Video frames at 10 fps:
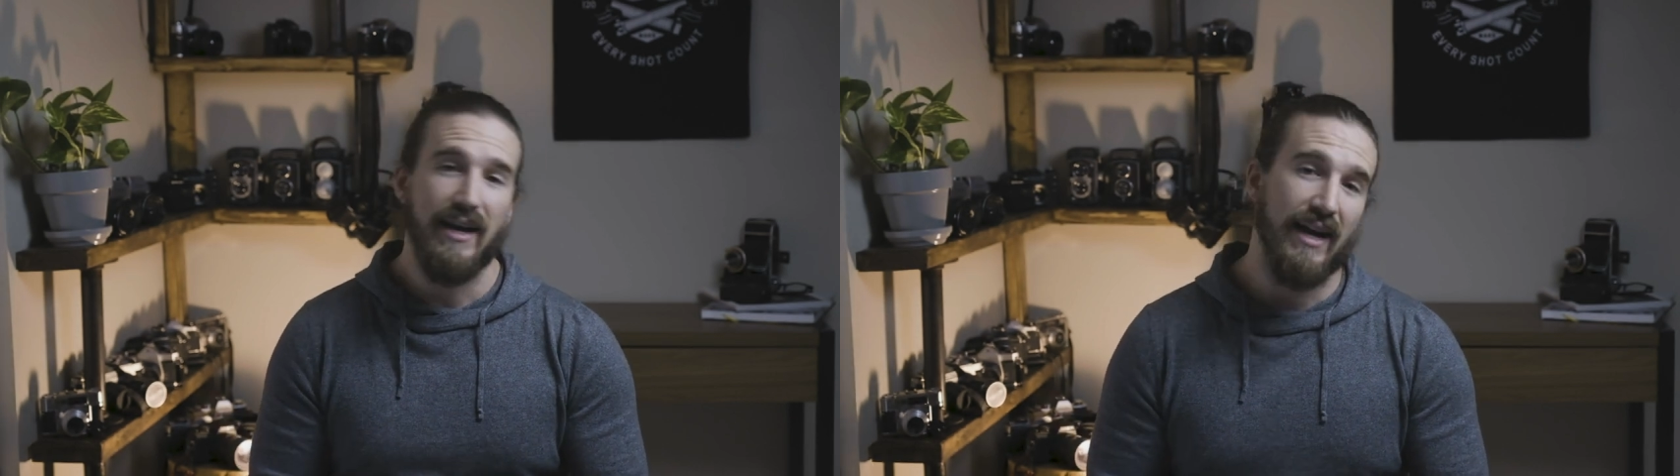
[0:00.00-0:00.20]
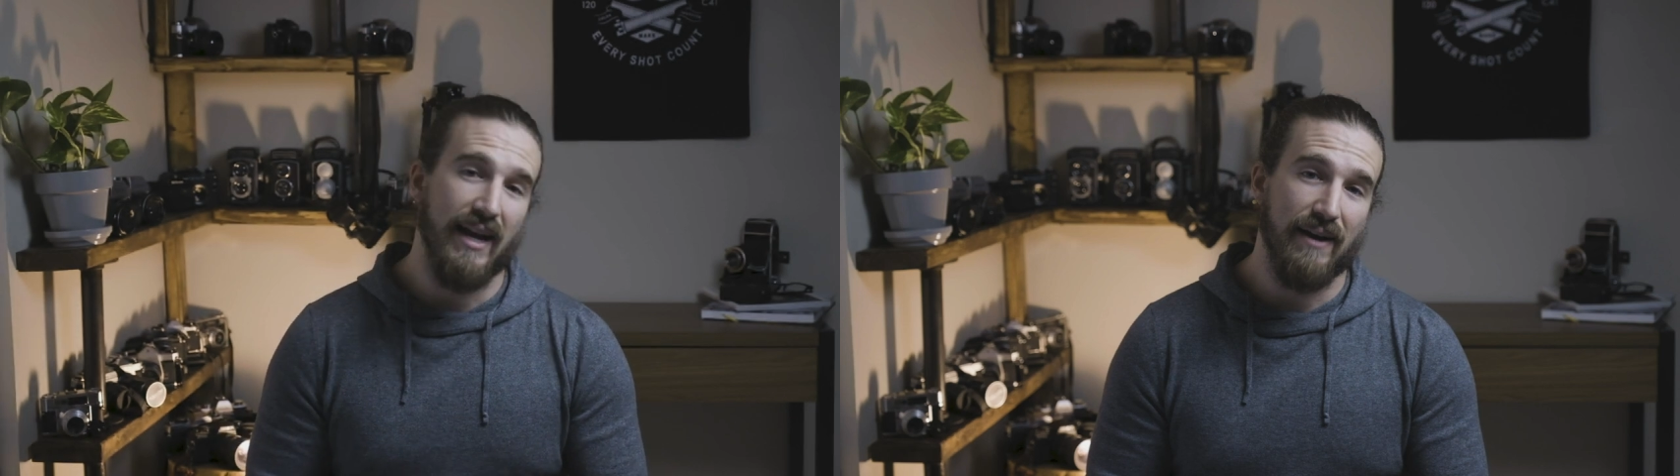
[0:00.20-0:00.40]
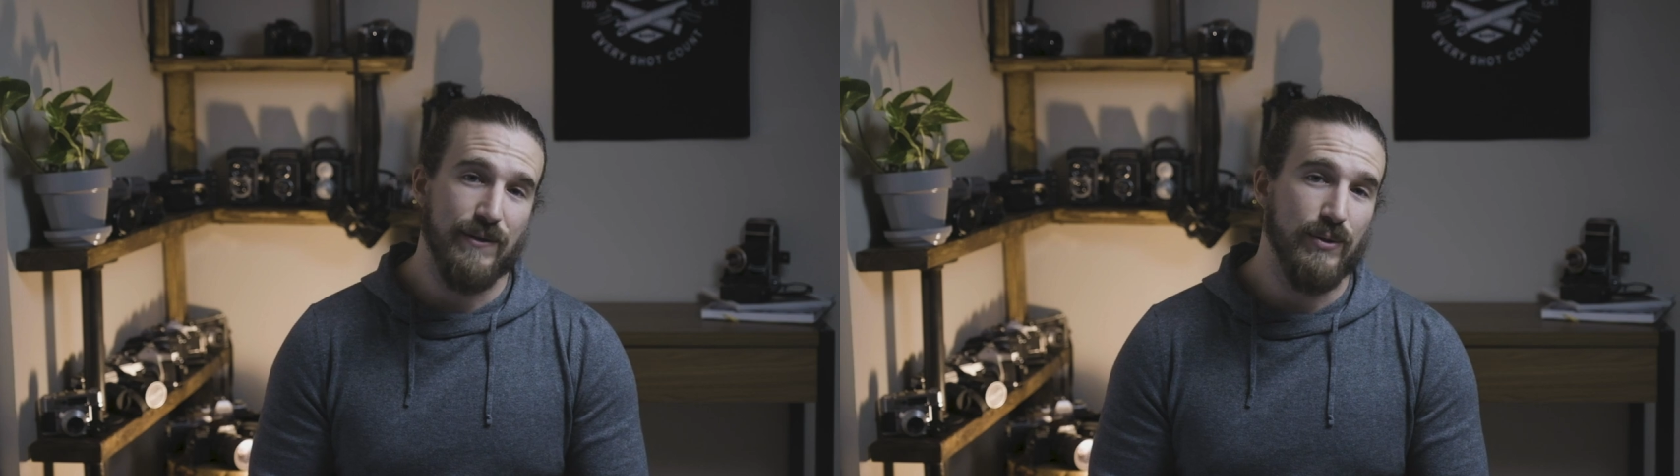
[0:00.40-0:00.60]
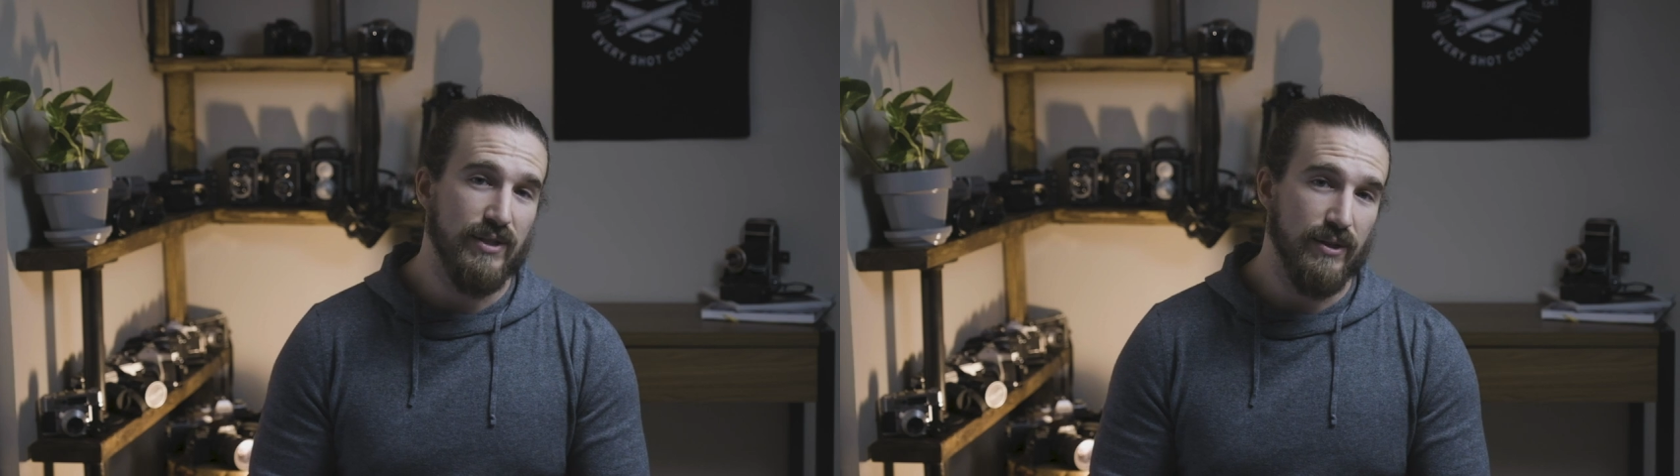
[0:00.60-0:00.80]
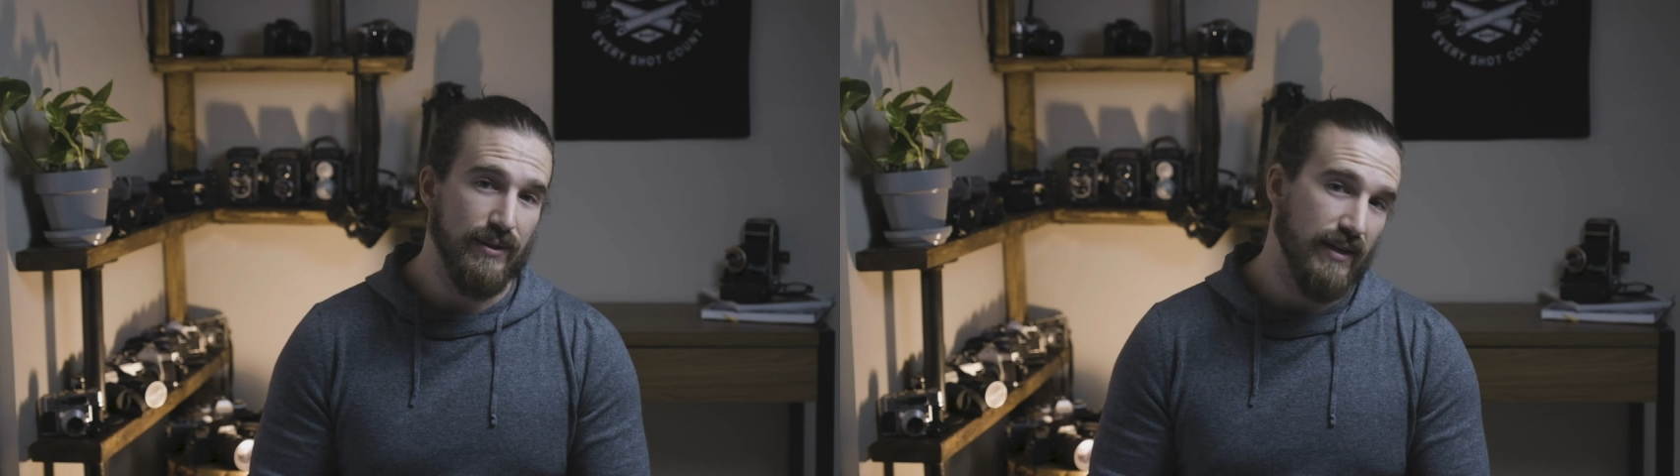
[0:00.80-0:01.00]
and F2
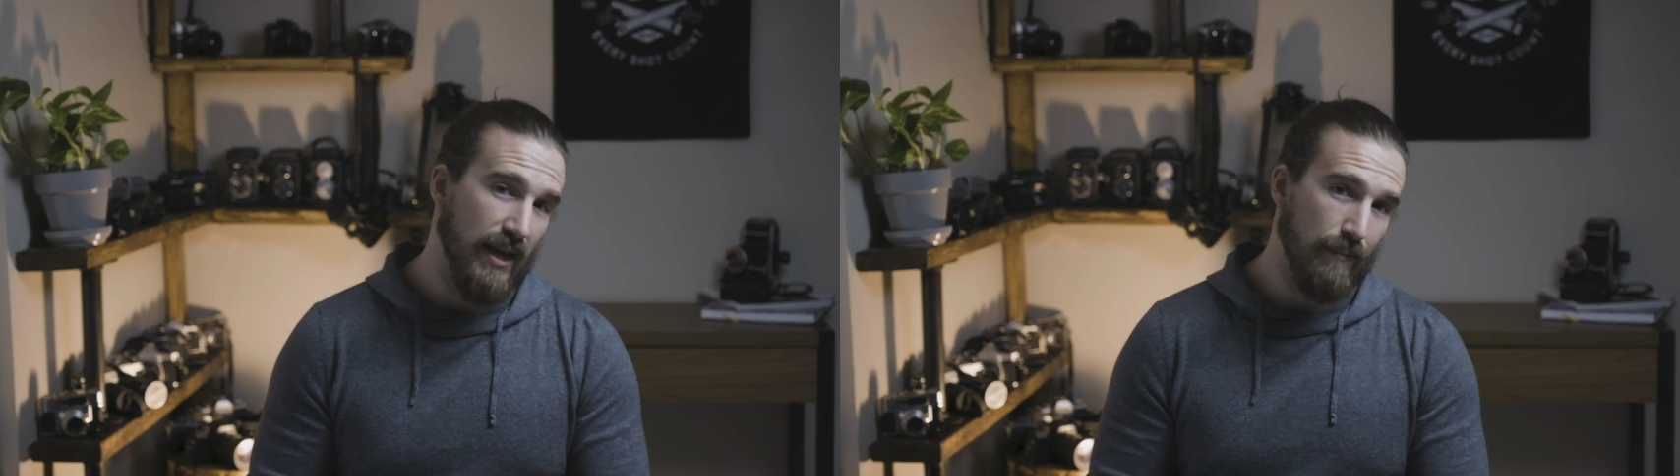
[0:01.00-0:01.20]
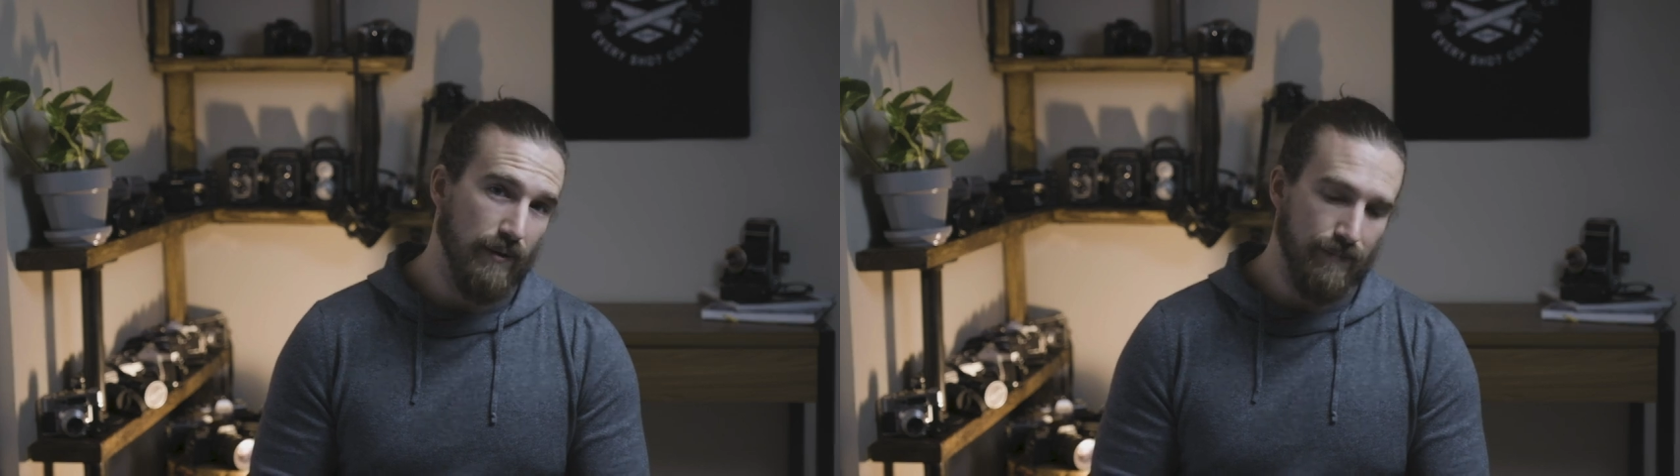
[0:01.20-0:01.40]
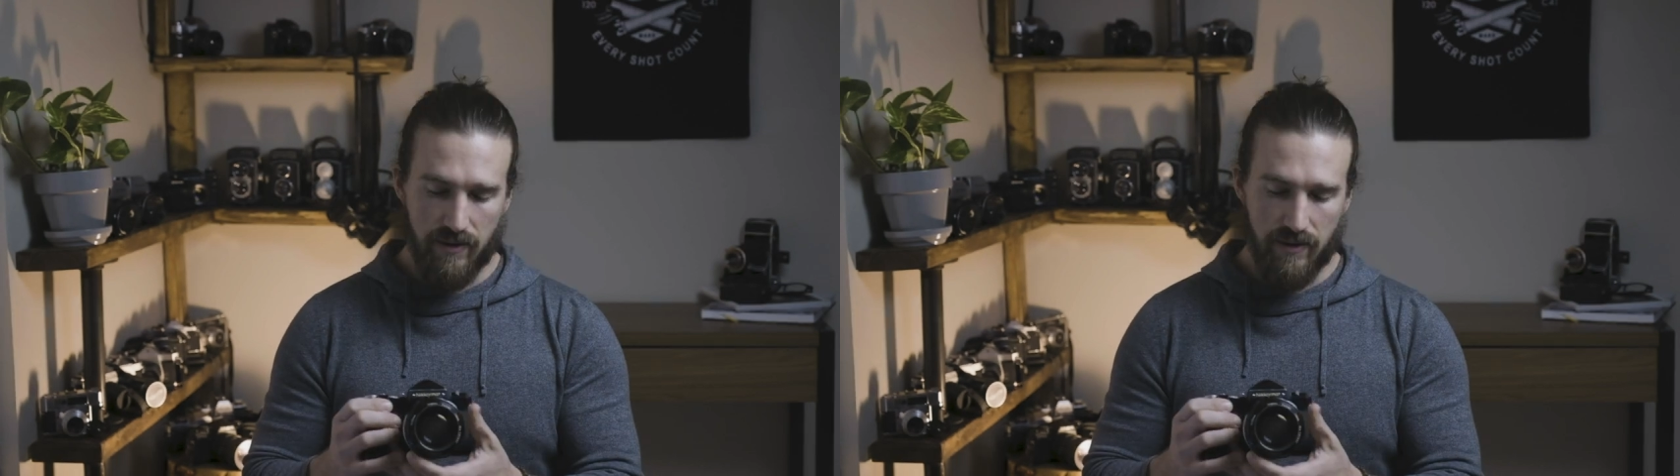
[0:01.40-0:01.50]
series camera.